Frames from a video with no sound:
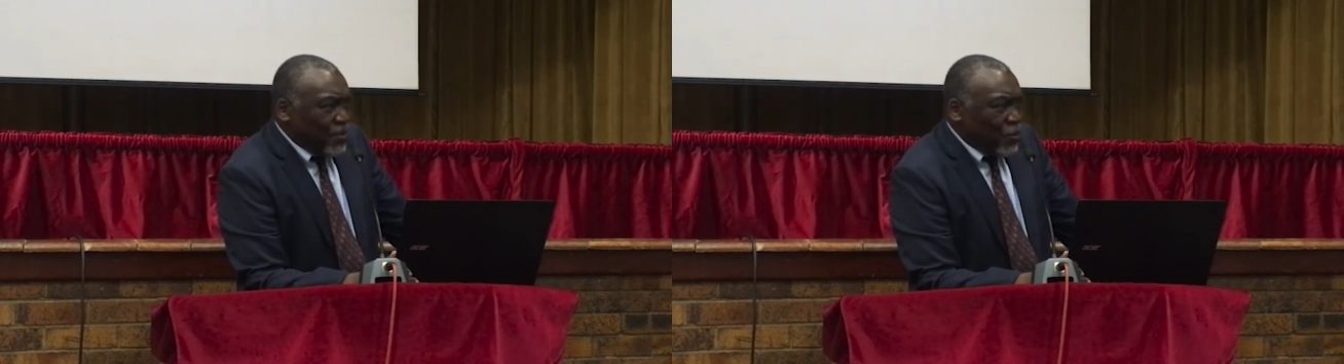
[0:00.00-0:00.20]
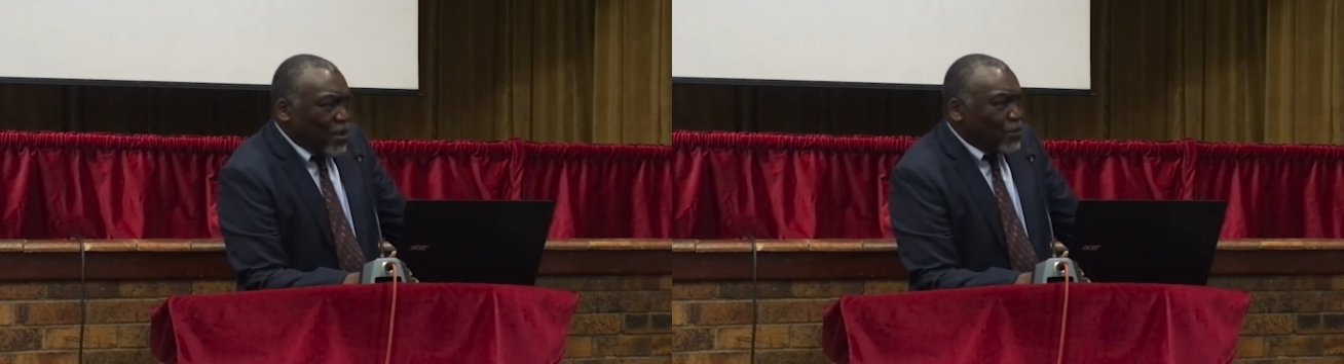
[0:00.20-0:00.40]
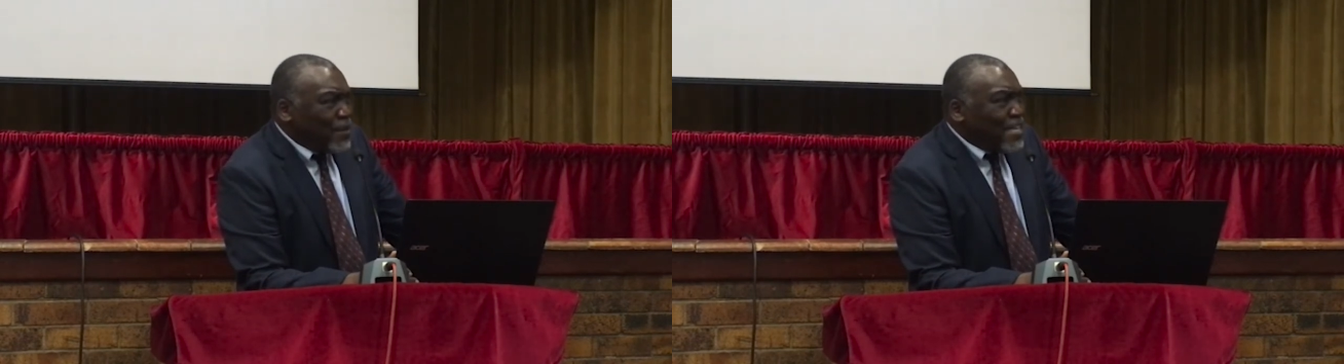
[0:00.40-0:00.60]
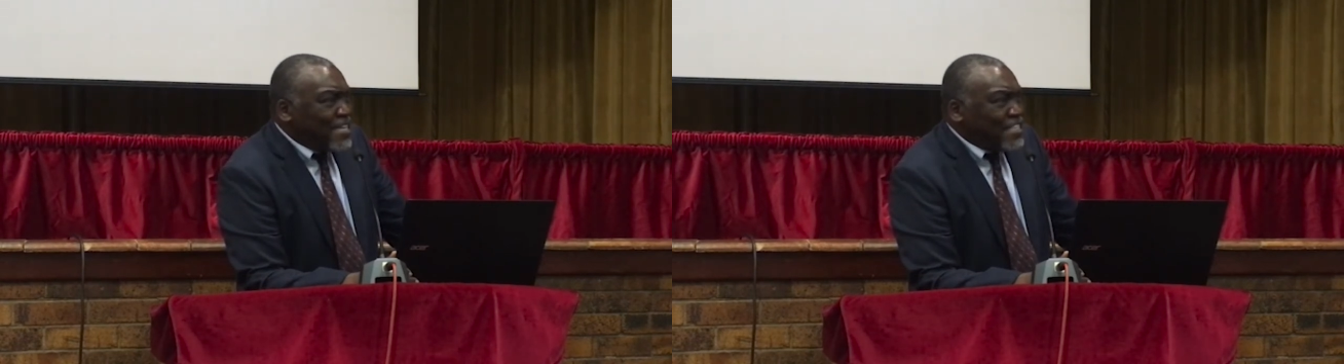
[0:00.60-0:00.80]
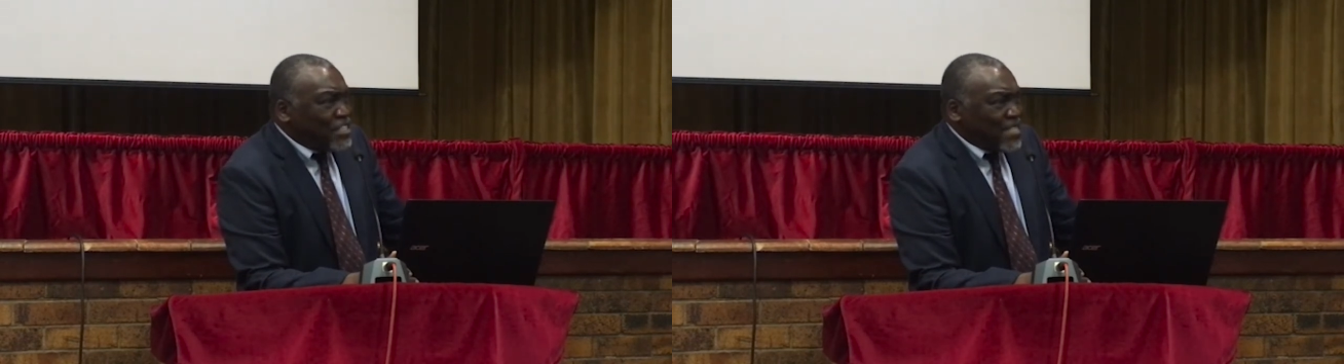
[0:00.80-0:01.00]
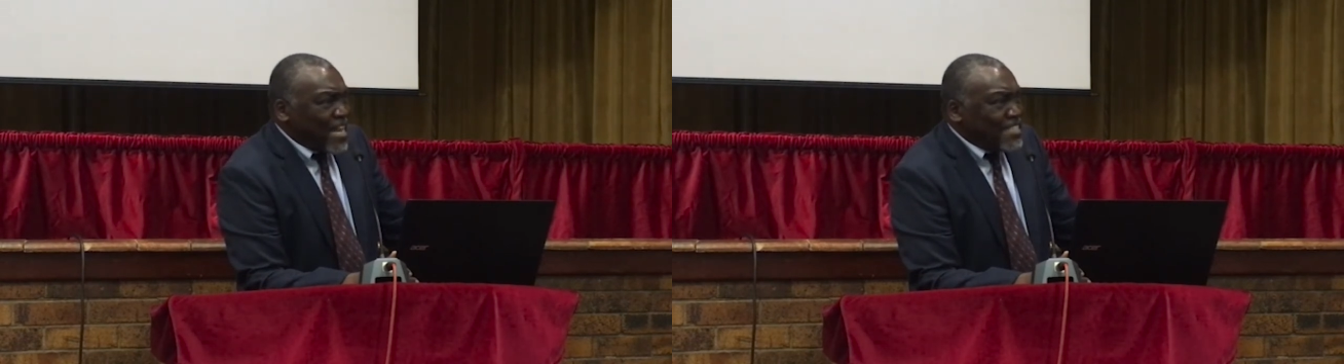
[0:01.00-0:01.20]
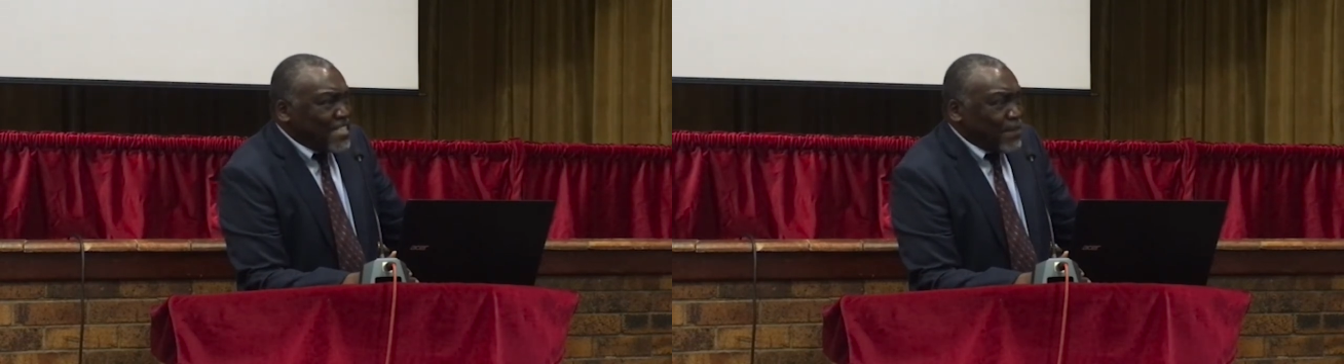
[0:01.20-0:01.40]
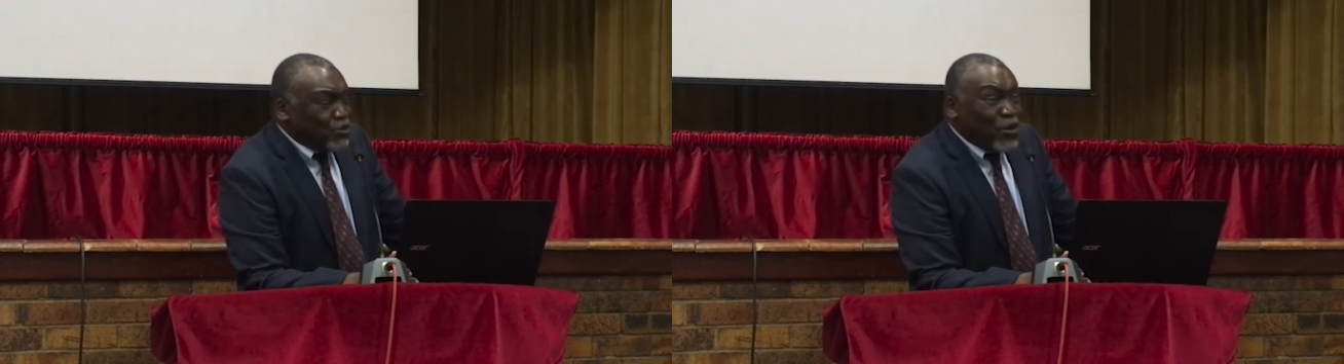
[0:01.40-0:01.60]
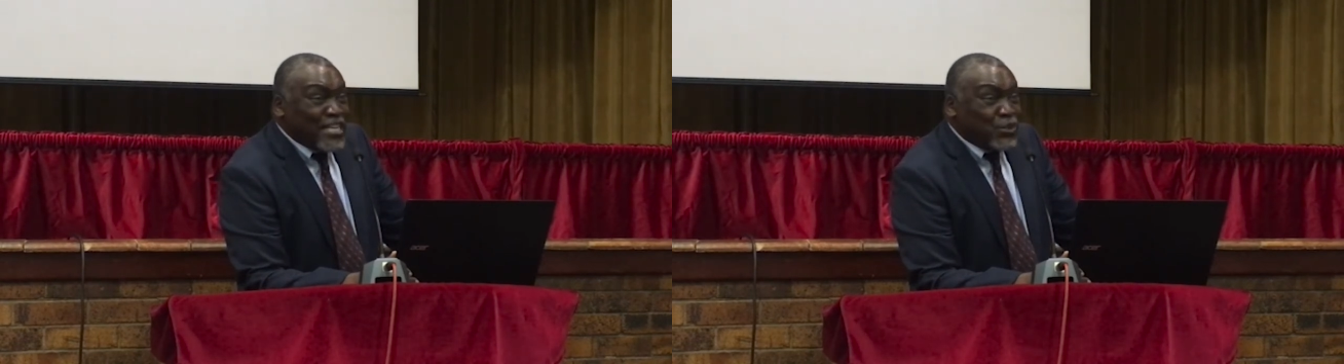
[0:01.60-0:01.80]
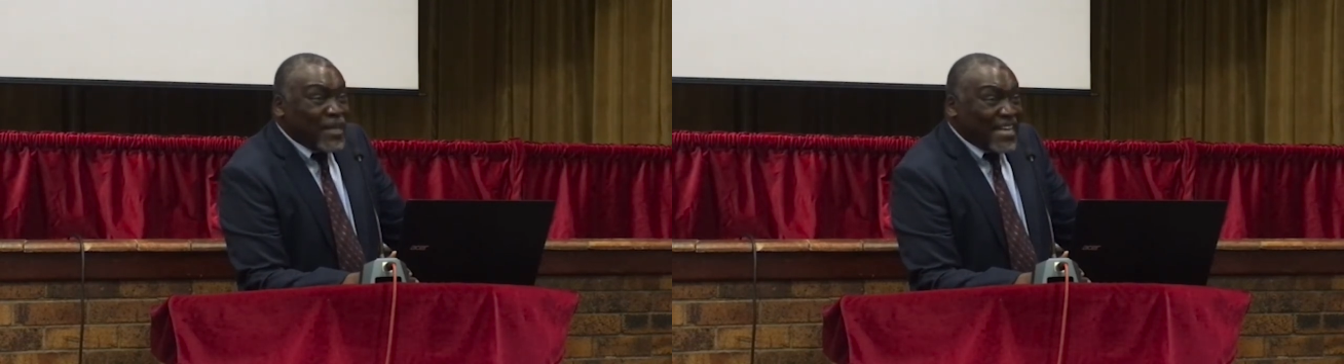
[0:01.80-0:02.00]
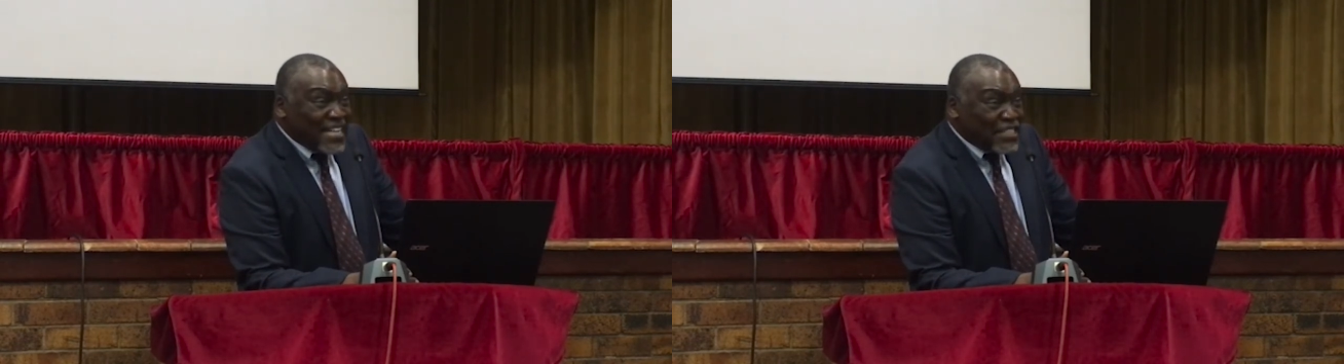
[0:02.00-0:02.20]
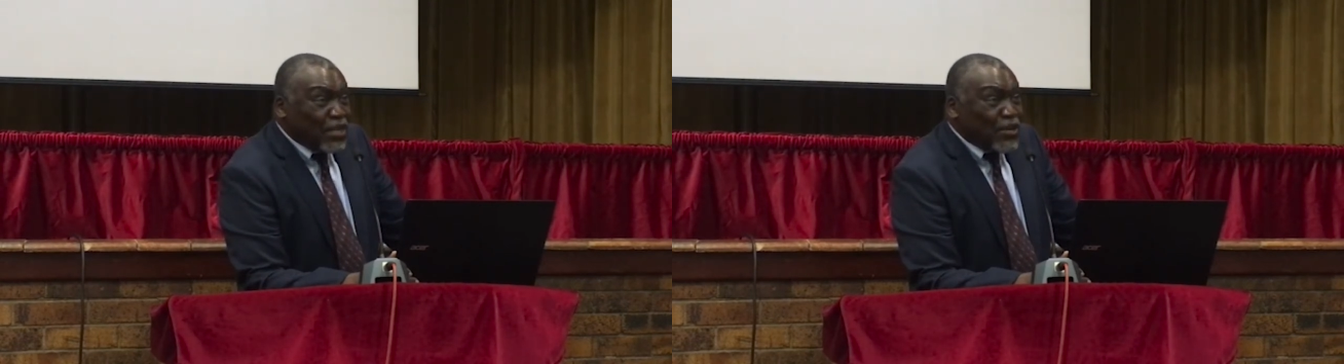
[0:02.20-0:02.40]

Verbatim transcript: when we reach the end times, or as we get